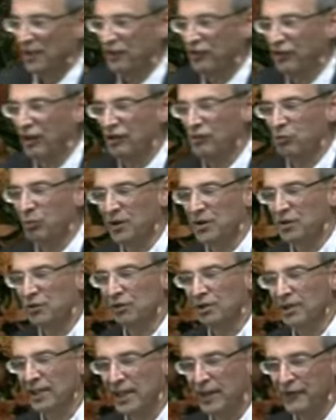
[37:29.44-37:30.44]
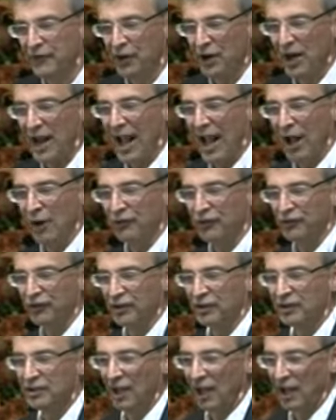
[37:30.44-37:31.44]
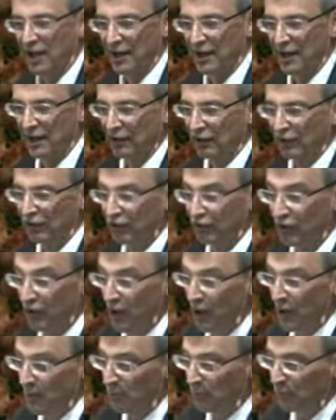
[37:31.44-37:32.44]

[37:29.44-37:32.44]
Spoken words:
that says, when you leave your house in Donetsk,